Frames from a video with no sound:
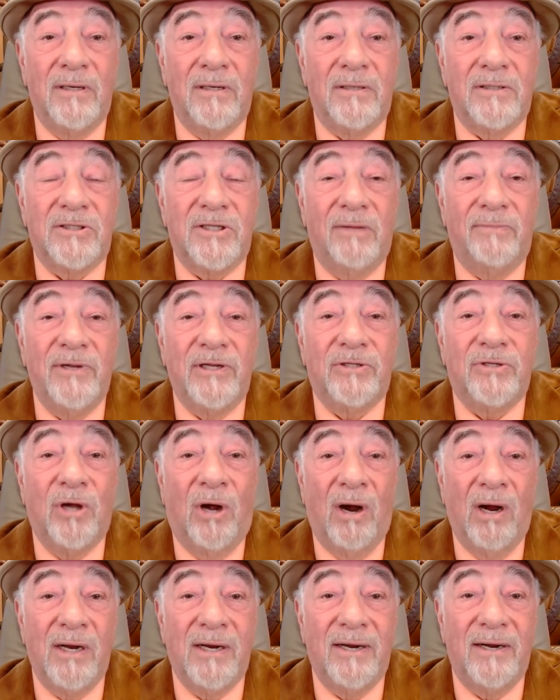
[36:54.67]
because they're being
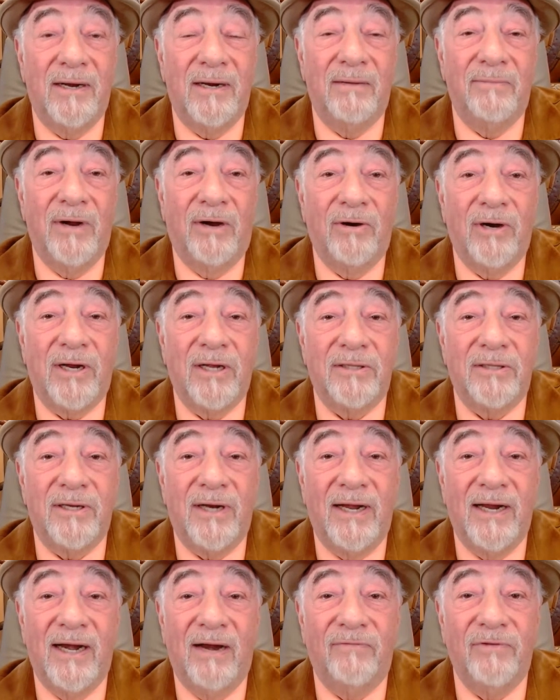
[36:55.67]
targeted in America
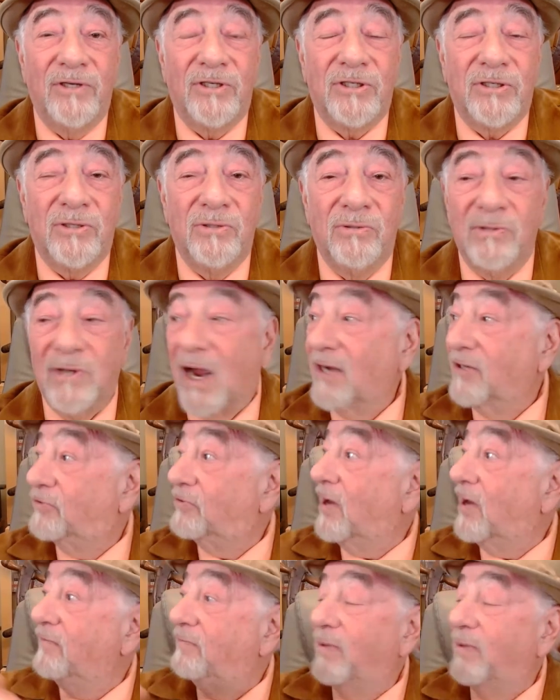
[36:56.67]
today in every school. I
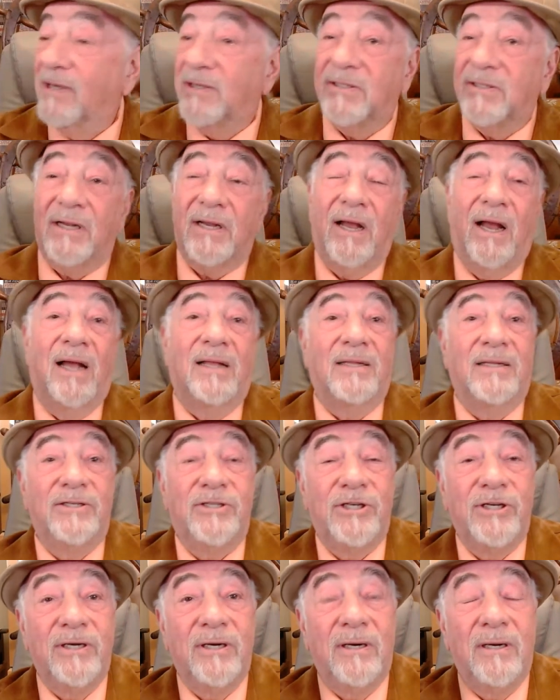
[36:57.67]
drive past the
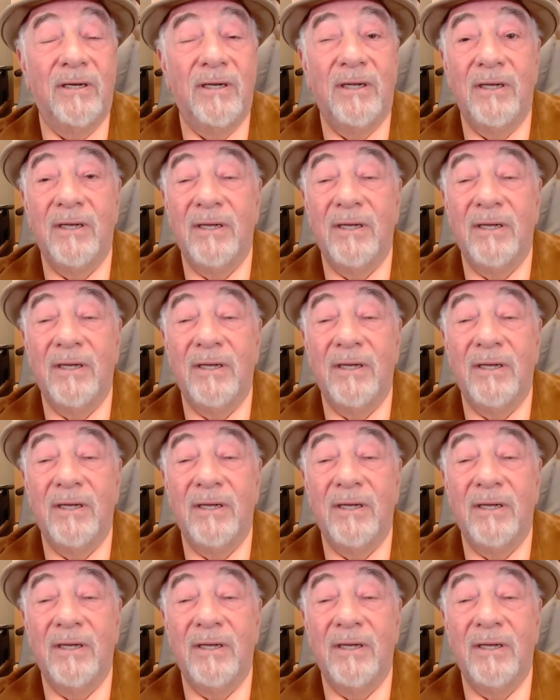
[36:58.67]
college here.